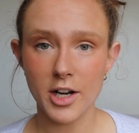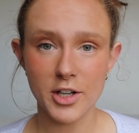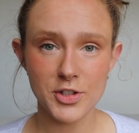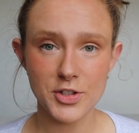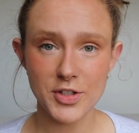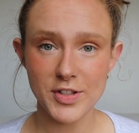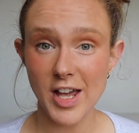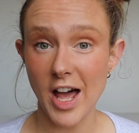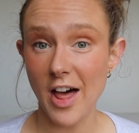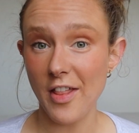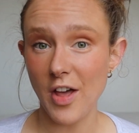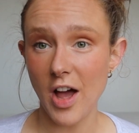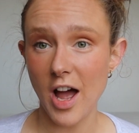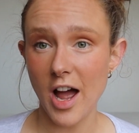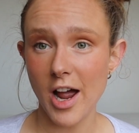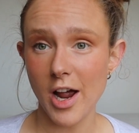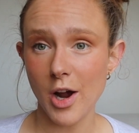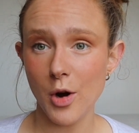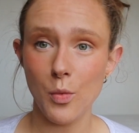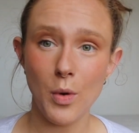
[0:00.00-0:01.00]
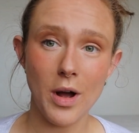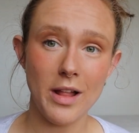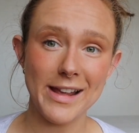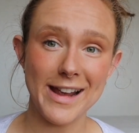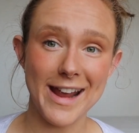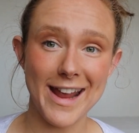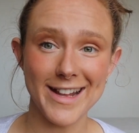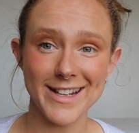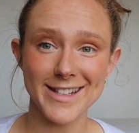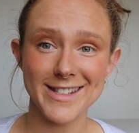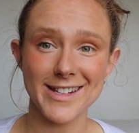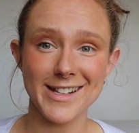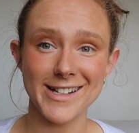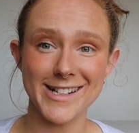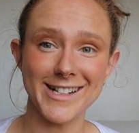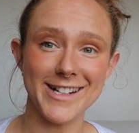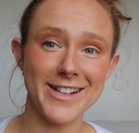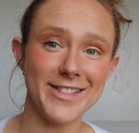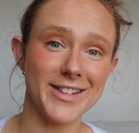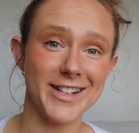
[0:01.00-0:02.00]
I'm gonna do the other eye while I
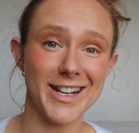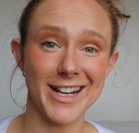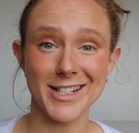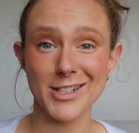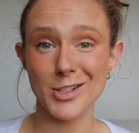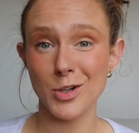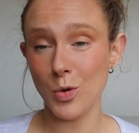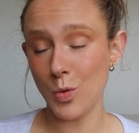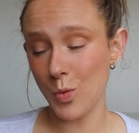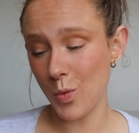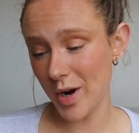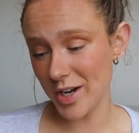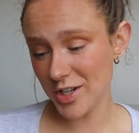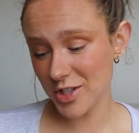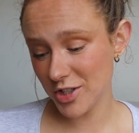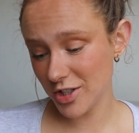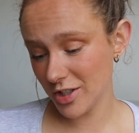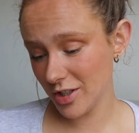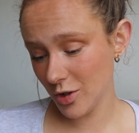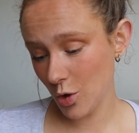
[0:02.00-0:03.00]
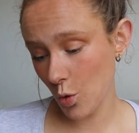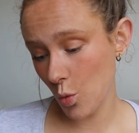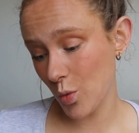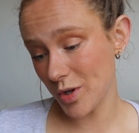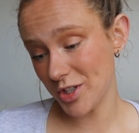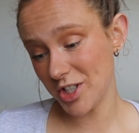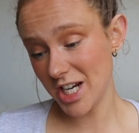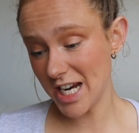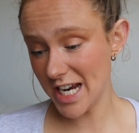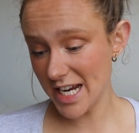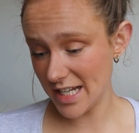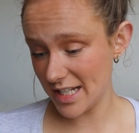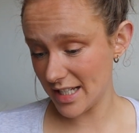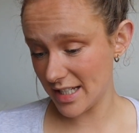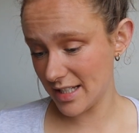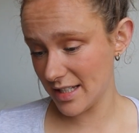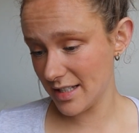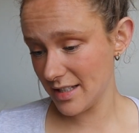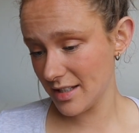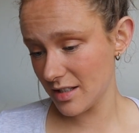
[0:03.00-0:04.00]
answer the next question, which
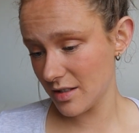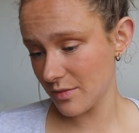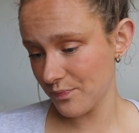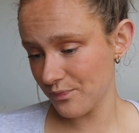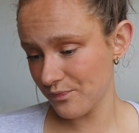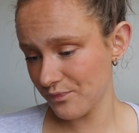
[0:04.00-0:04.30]
is